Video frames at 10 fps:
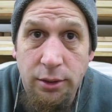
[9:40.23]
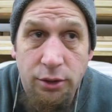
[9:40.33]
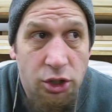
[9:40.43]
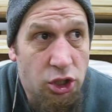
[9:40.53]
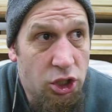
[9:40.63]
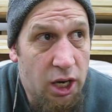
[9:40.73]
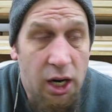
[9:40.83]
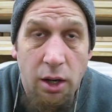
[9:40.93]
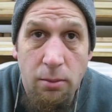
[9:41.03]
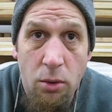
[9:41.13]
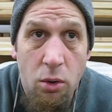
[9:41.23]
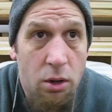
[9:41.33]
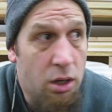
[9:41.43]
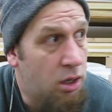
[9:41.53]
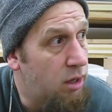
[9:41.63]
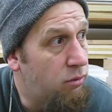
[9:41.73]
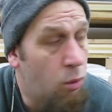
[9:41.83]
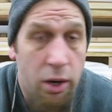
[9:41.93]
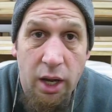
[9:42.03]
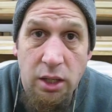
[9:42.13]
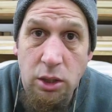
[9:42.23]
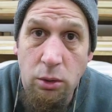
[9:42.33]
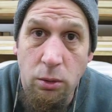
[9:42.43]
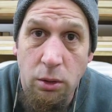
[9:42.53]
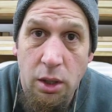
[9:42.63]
share more of what I do